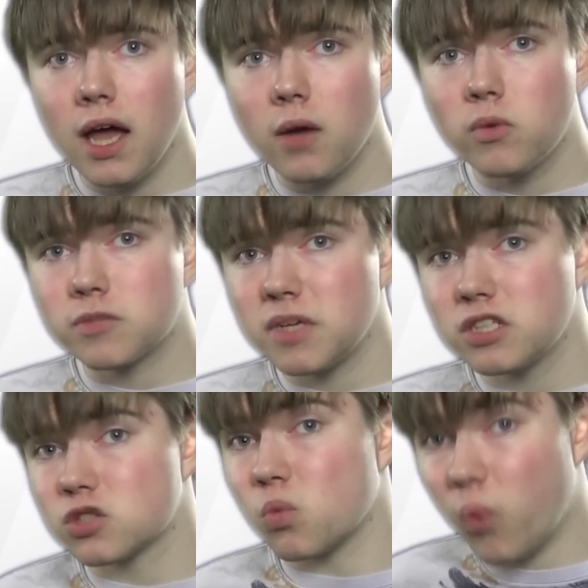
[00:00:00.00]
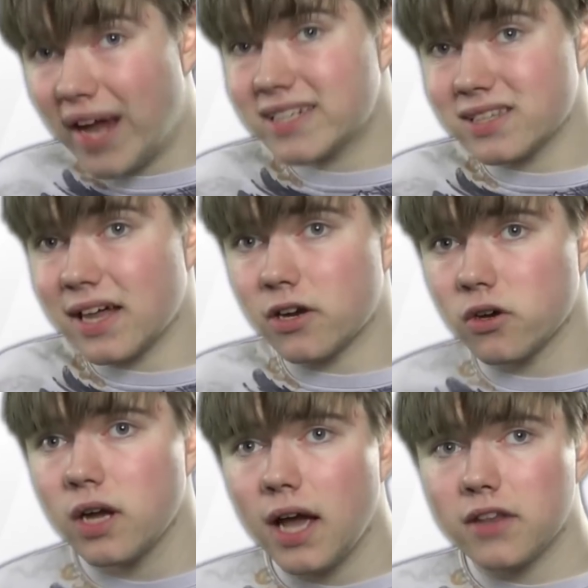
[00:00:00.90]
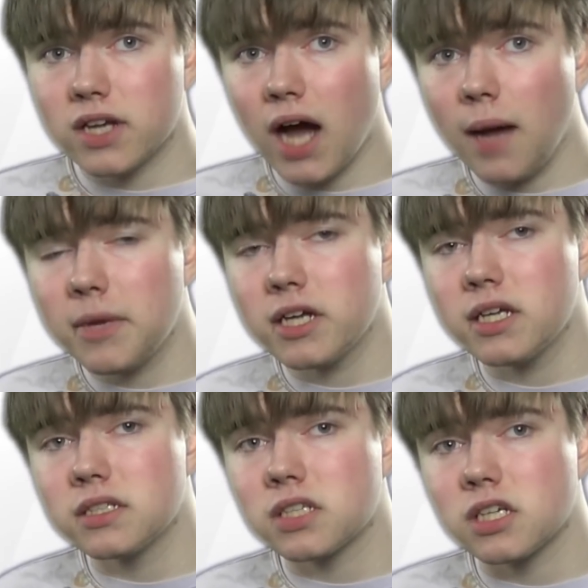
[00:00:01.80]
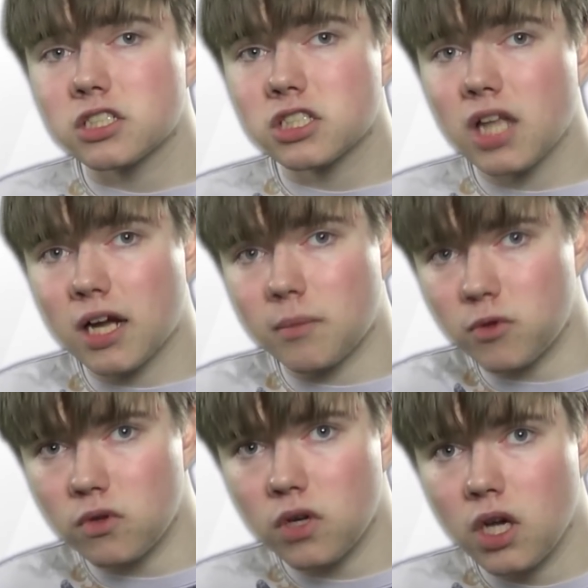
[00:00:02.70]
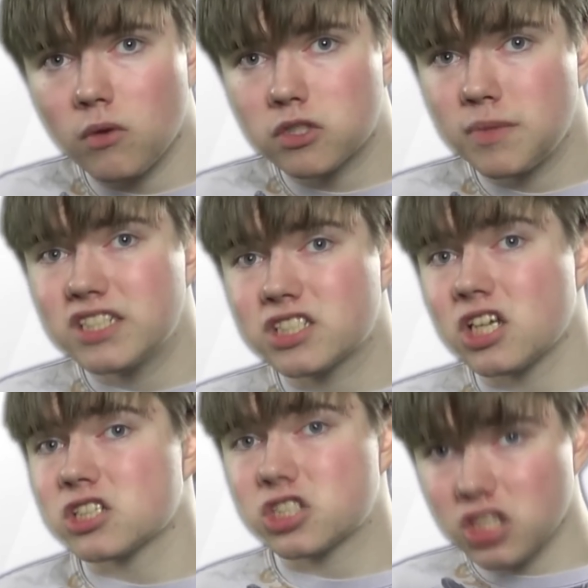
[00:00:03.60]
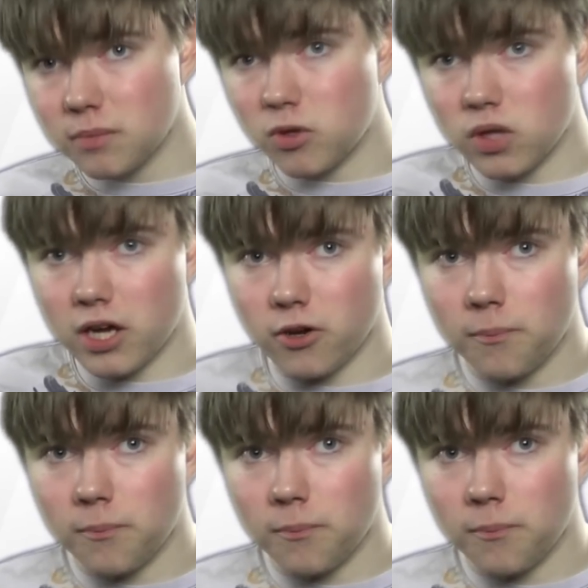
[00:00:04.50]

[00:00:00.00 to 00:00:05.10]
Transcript: which means wait letter, and the comma is slakabu, which means syllable letter.